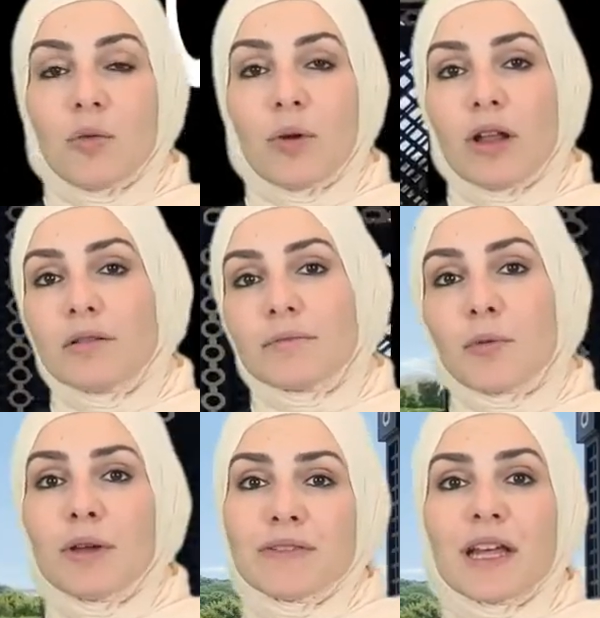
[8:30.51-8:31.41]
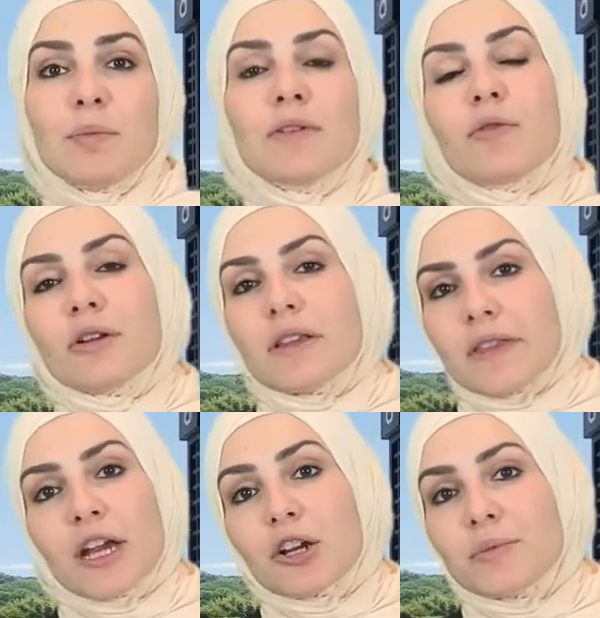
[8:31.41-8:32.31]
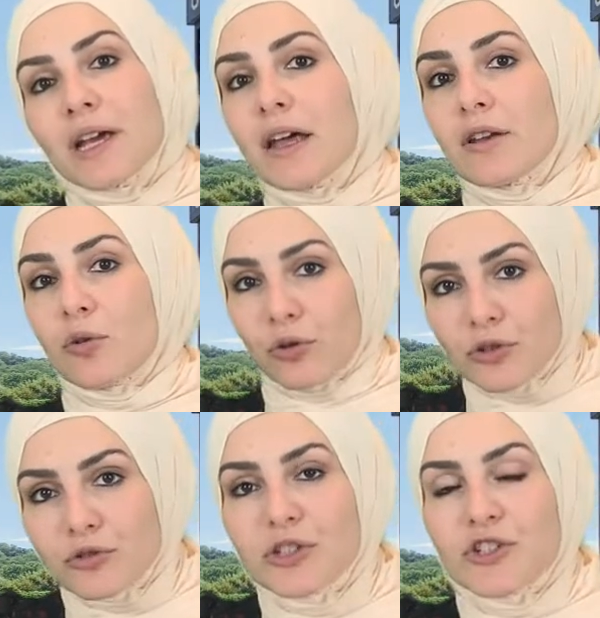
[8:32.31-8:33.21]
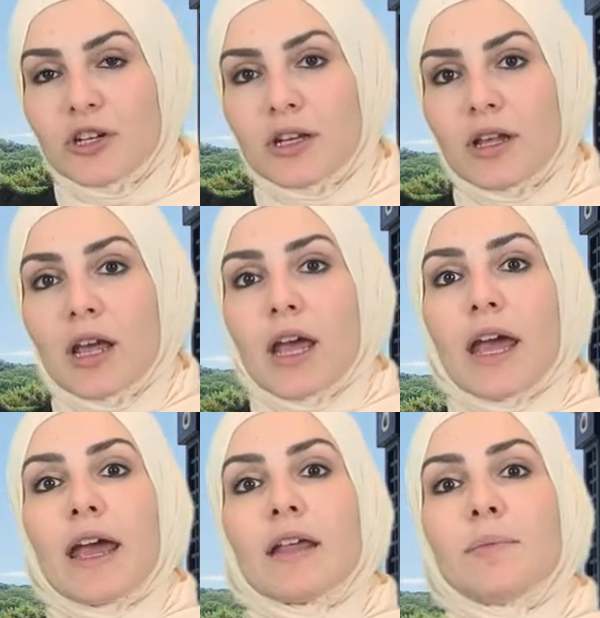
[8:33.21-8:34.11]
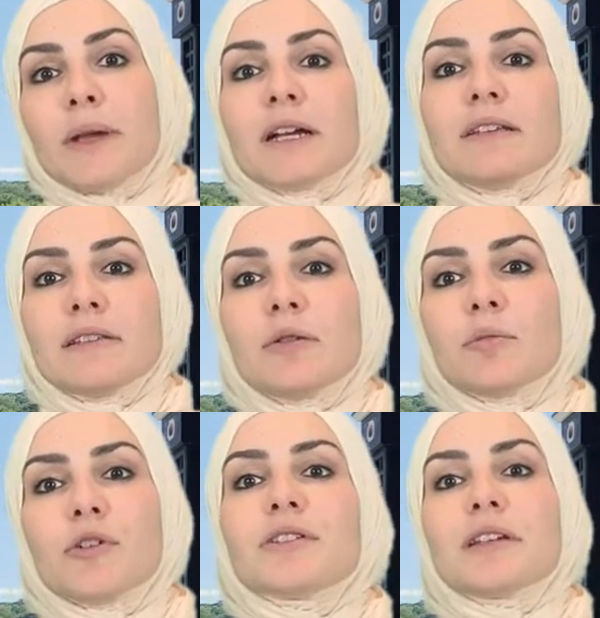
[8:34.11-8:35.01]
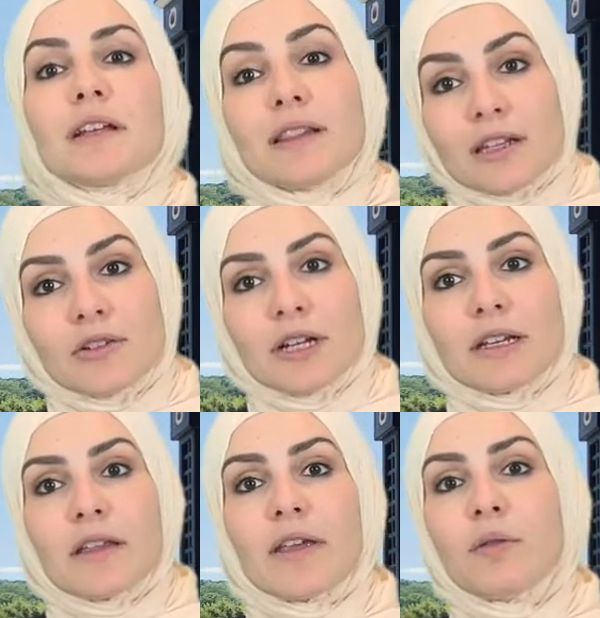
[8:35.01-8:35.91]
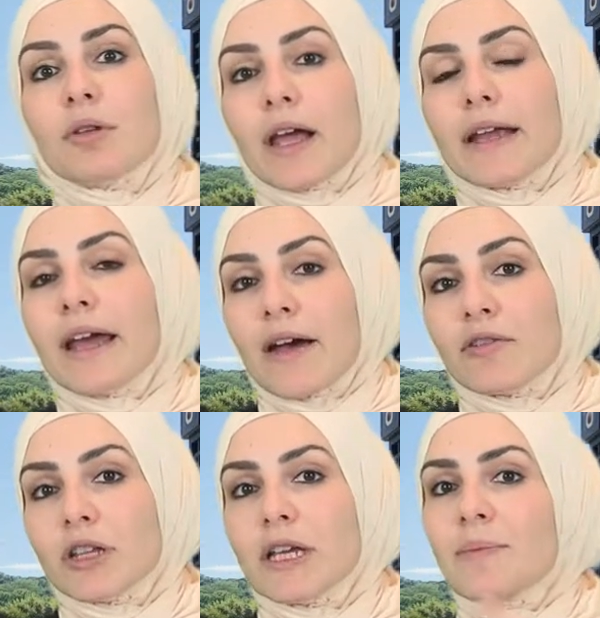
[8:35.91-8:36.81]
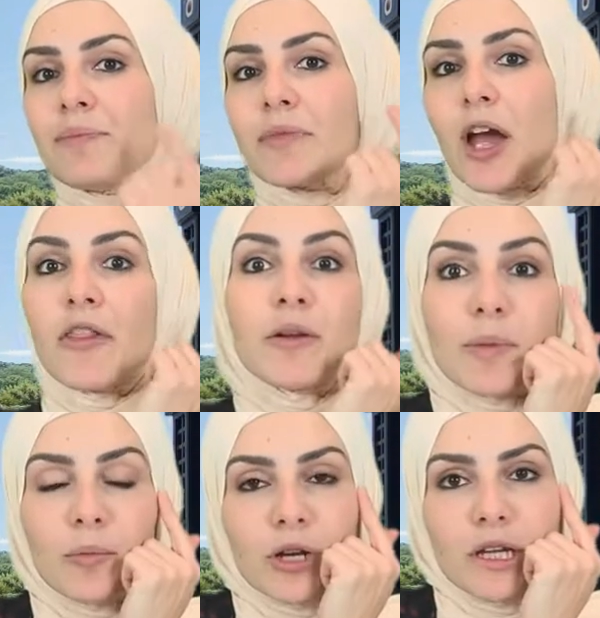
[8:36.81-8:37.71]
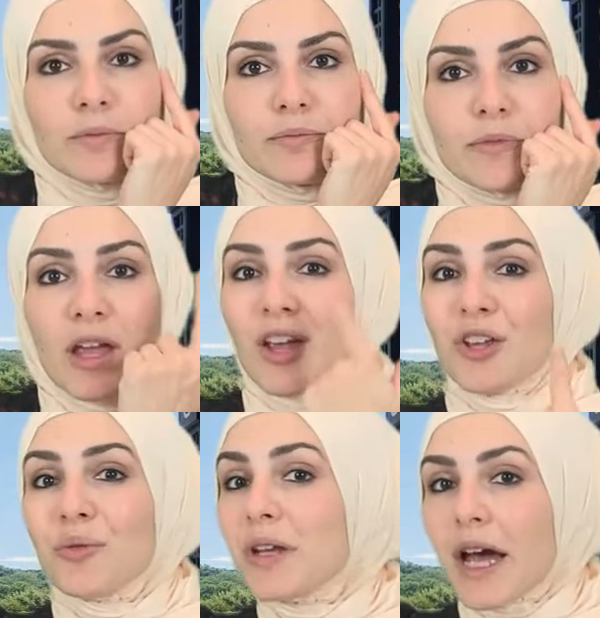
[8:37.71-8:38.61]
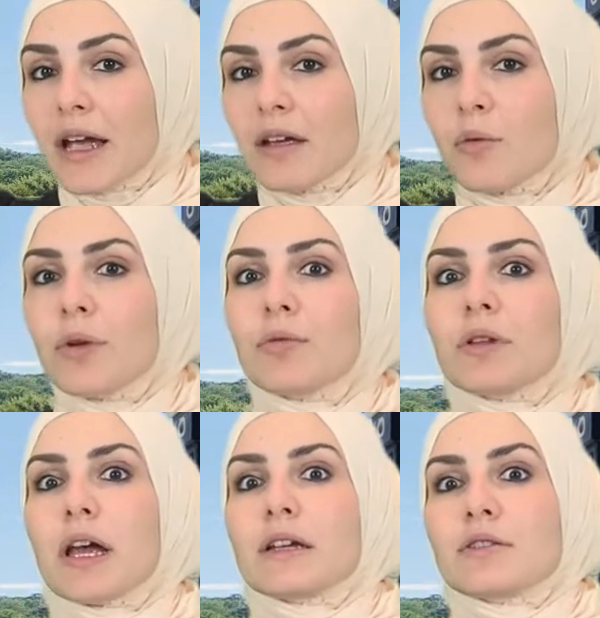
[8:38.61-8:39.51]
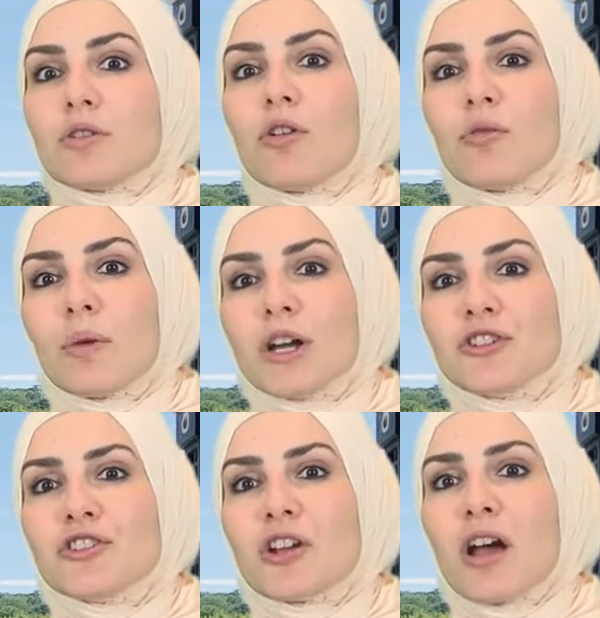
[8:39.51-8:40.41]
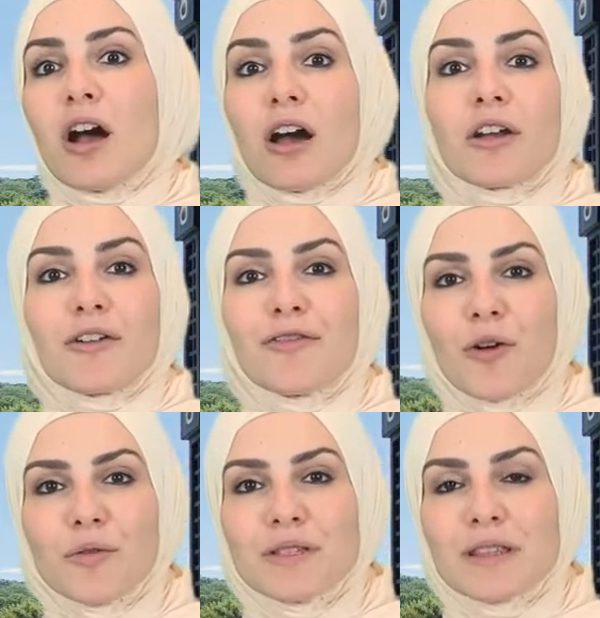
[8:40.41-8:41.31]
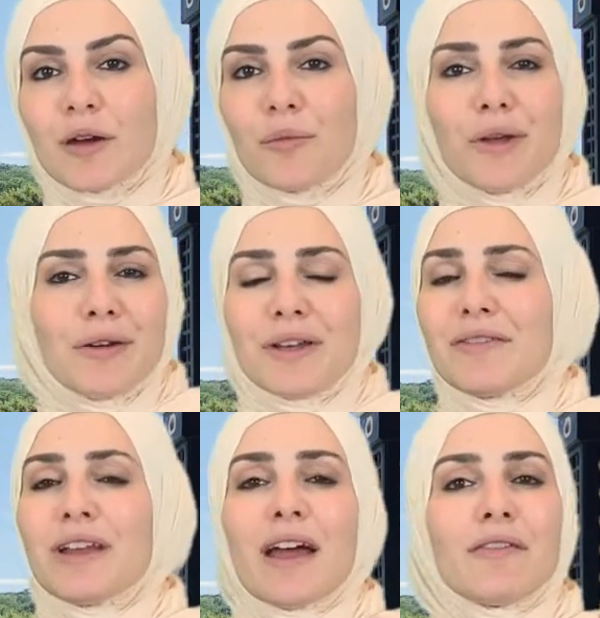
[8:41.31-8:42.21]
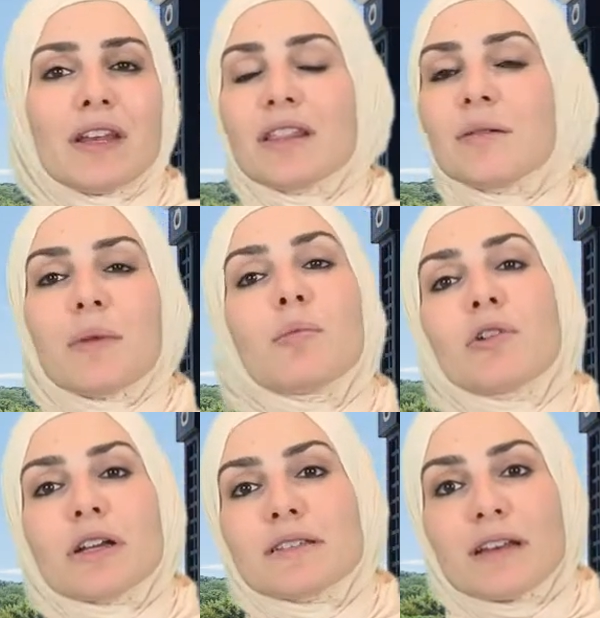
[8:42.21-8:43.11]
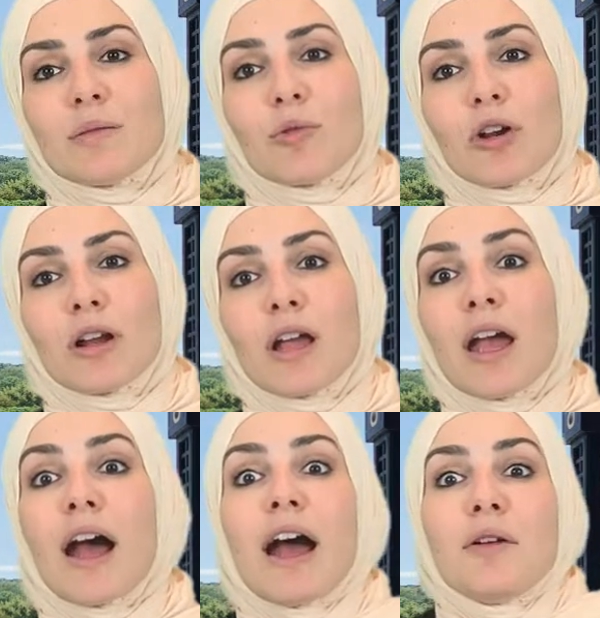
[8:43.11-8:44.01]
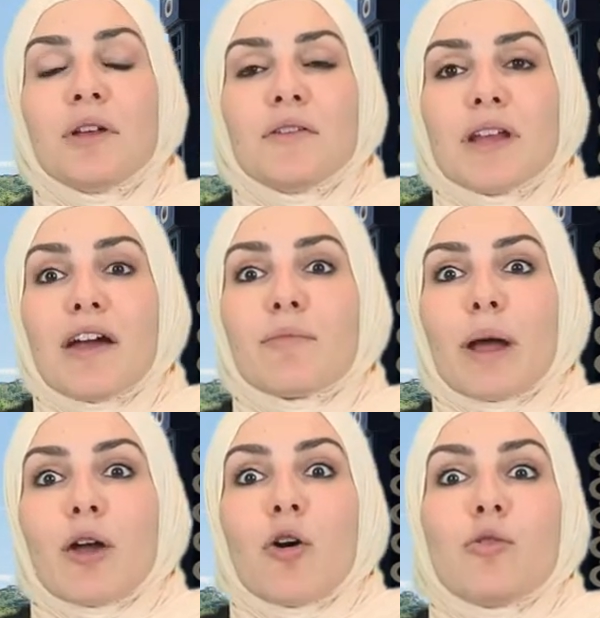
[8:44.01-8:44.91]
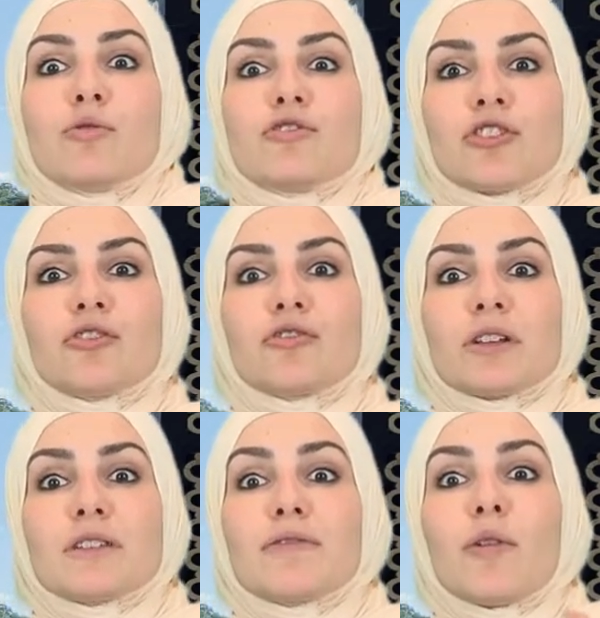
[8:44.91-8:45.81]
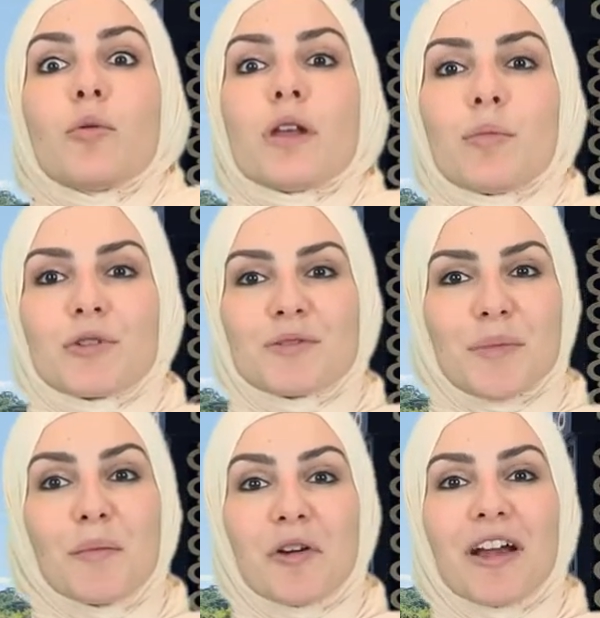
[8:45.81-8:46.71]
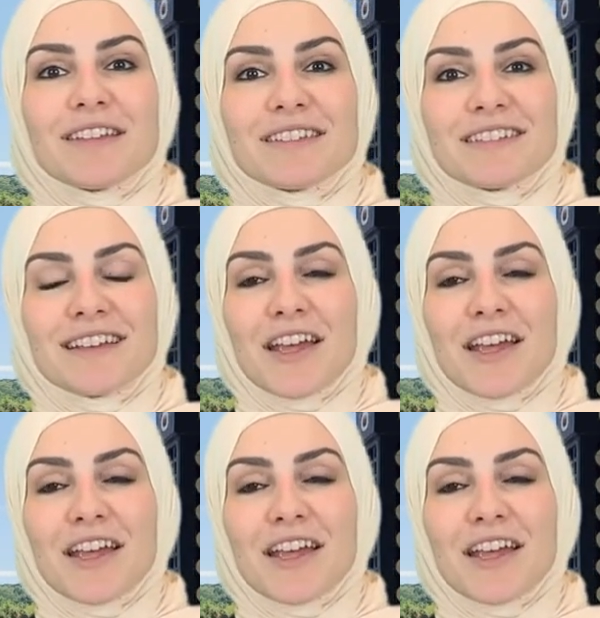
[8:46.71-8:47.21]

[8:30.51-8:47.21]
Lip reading: Well, we've said before that the Arabs had an oral tradition, and because they were mostly illiterate, they relied heavily on their memory. You and I, we rely so much on our phones that we don't even have anything memorized anymore. I don't even have my own children's phone numbers memorized.